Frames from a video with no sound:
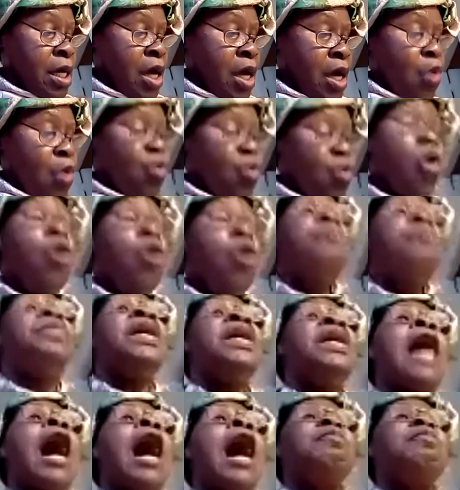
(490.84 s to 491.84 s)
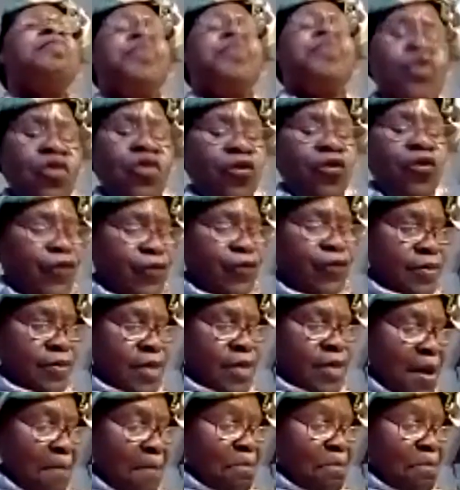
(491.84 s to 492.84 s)
we'll be approved
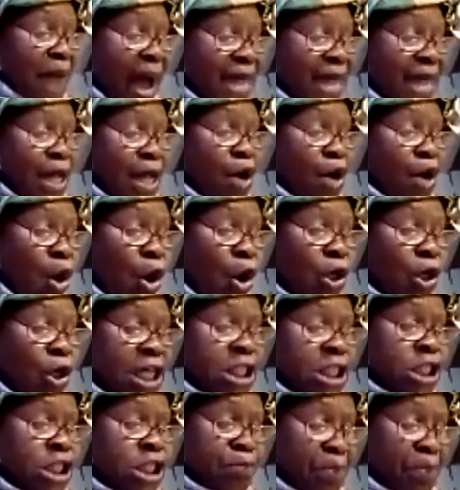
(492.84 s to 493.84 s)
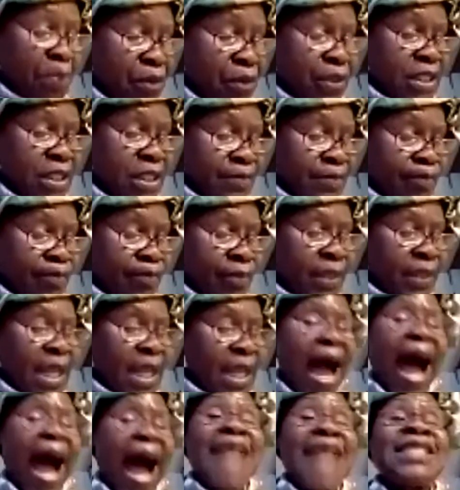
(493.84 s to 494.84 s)
by the Holy Spirit,
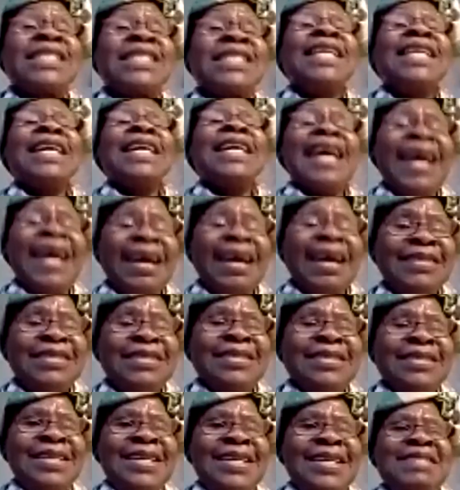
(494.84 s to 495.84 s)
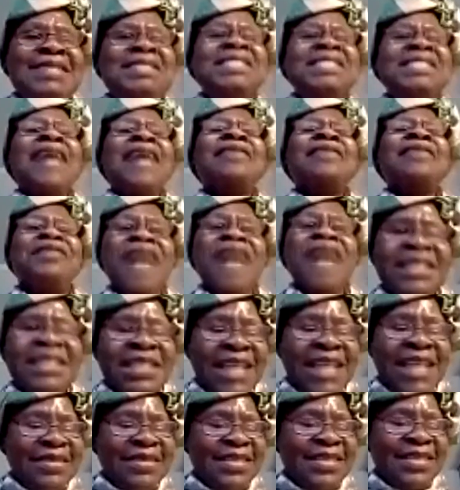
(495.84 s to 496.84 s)
as he is the
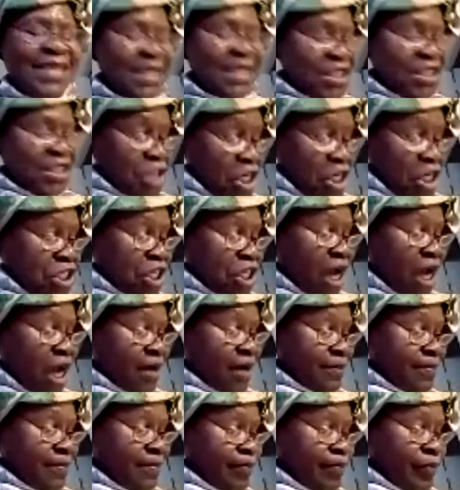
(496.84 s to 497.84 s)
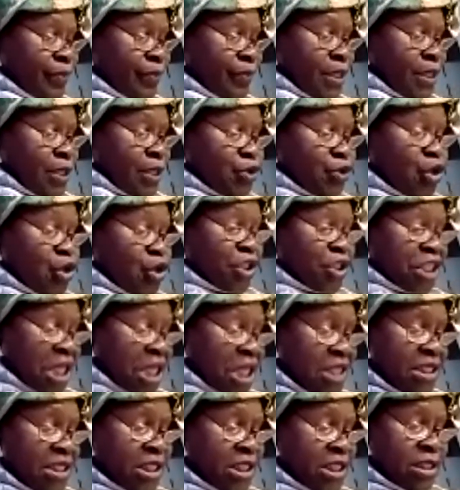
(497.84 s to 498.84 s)
greatest teacher to
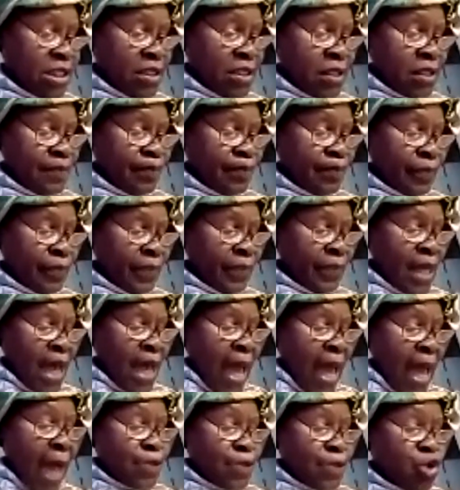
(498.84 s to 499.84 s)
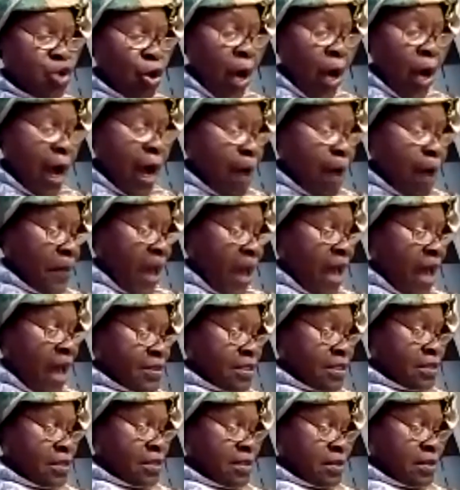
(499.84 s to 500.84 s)
teach and to help
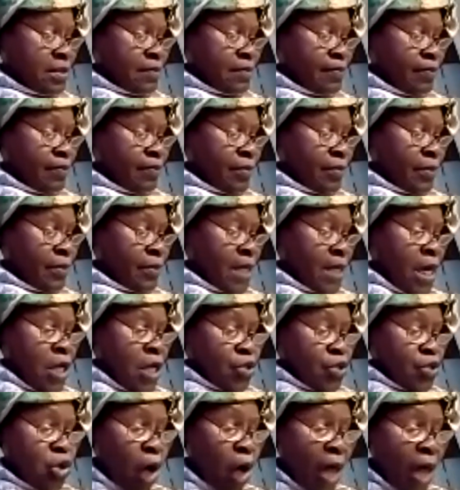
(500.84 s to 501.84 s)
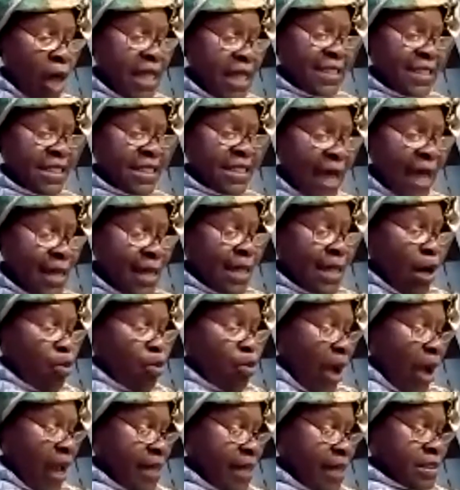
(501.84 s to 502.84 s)
us to understand the
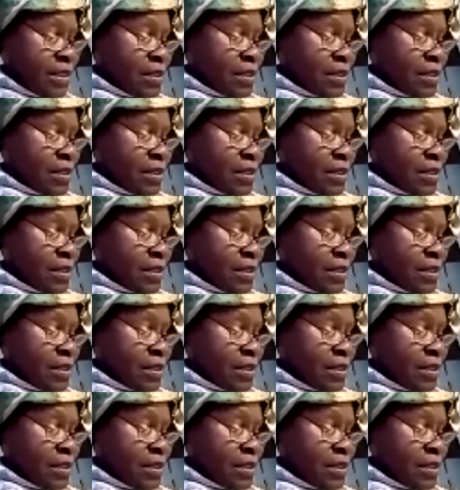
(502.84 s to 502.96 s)
word